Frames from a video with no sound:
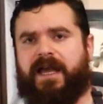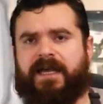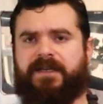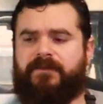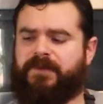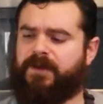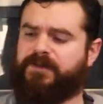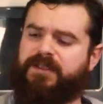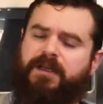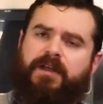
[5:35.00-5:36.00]
any of
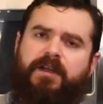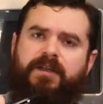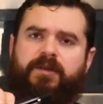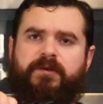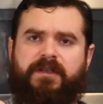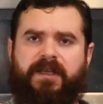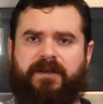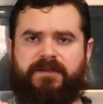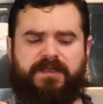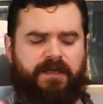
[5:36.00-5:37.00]
those, you could get
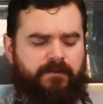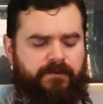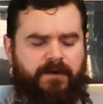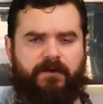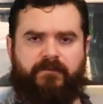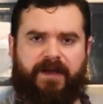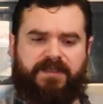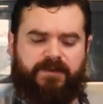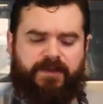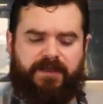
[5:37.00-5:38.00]
yourself a
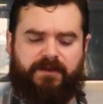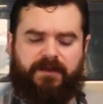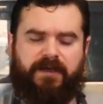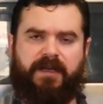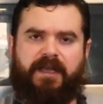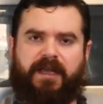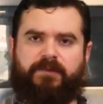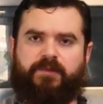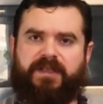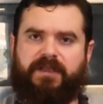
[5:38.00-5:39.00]
veggie peeler
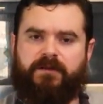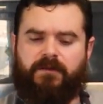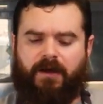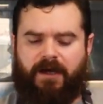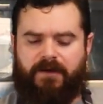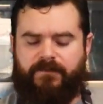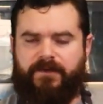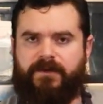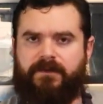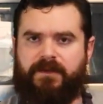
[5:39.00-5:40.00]
and peel off
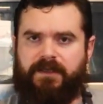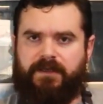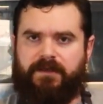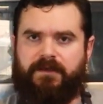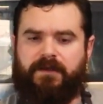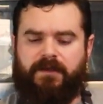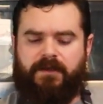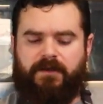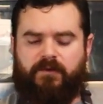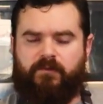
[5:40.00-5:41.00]
the
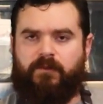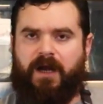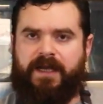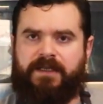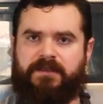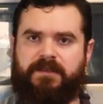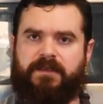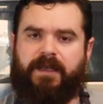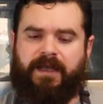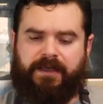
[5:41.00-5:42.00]
rind
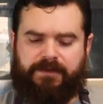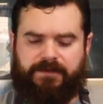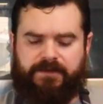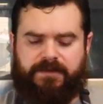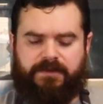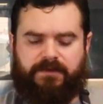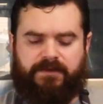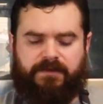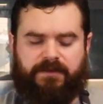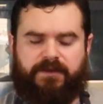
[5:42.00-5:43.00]
and
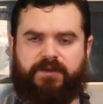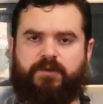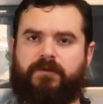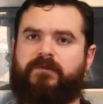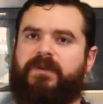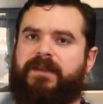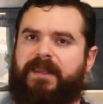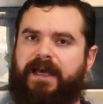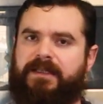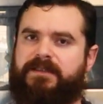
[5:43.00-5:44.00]
sort of let
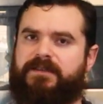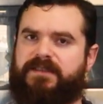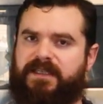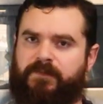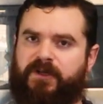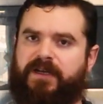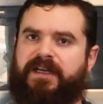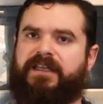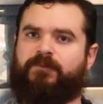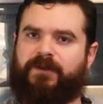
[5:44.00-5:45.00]
that simmer
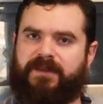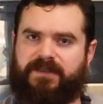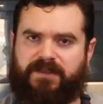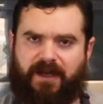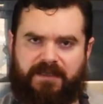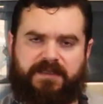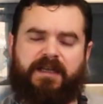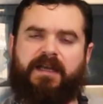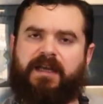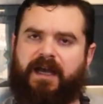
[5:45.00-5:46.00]
in with the sauce.
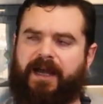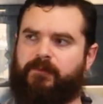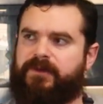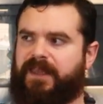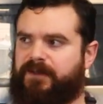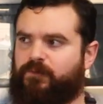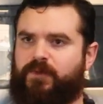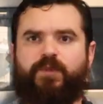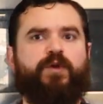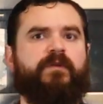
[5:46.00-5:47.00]
I would then
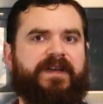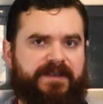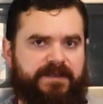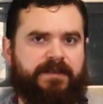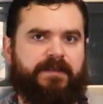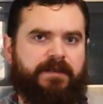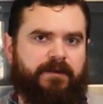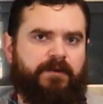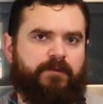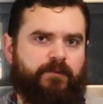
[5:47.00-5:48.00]
remove it
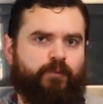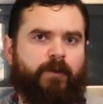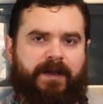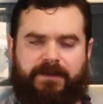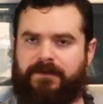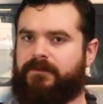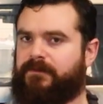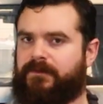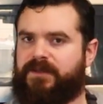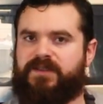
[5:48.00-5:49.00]
when
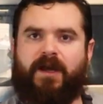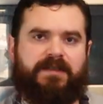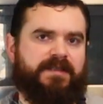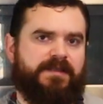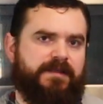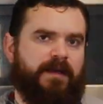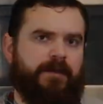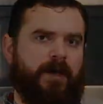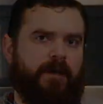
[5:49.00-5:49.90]
the sauce is done